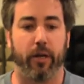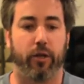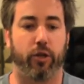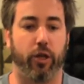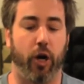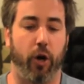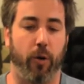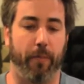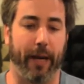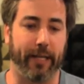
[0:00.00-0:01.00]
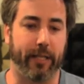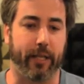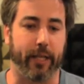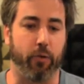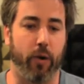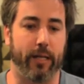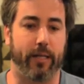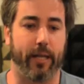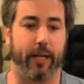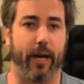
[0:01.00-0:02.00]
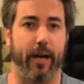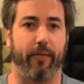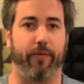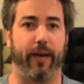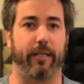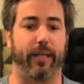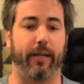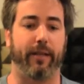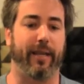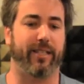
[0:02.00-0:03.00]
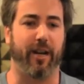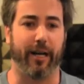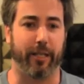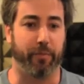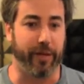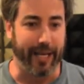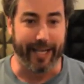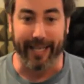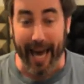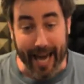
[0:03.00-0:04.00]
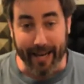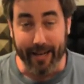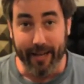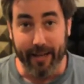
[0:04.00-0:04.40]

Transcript: So basically, once they kind of investigate this, contemplate again,